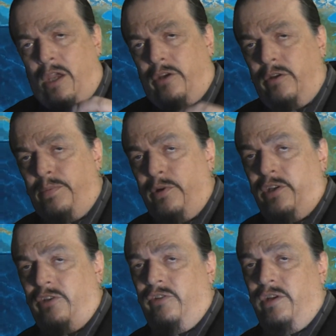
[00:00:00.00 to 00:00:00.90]
A good
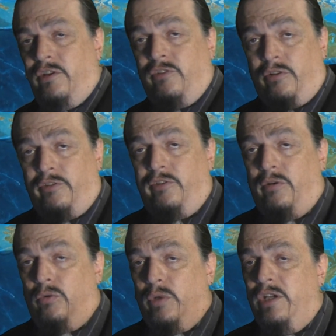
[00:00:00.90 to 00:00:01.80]
prediction is
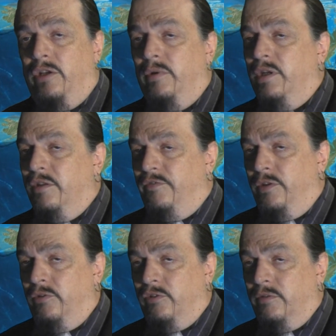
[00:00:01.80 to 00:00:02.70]
also a window into the
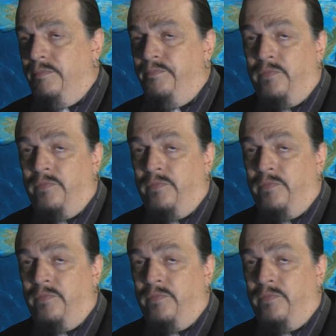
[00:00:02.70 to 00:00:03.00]
future.